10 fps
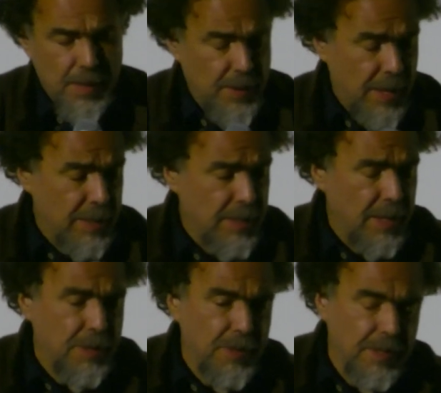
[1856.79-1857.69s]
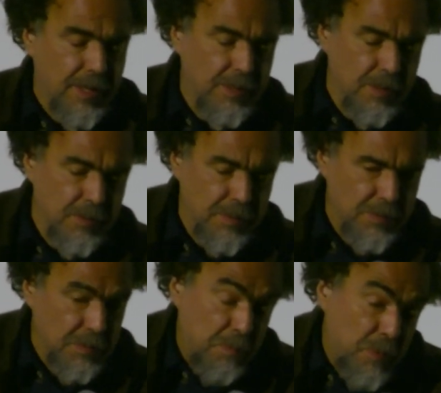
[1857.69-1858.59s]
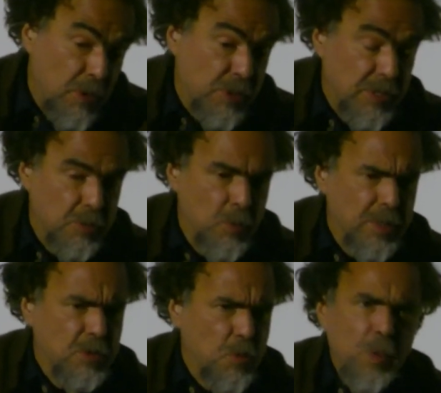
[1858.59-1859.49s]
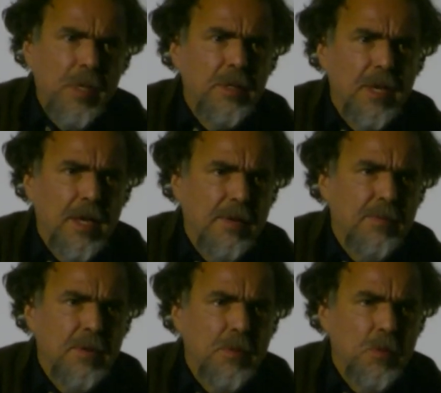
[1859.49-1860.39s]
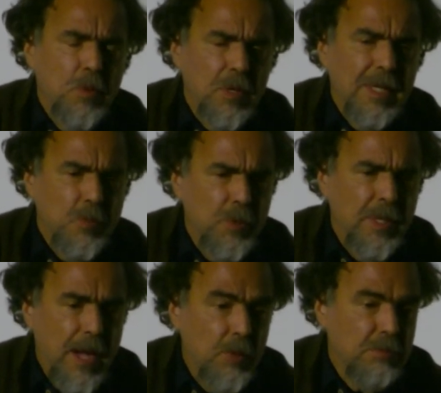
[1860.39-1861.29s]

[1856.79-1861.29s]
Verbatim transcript: Yeah, I think that the process was weird. I have never worked with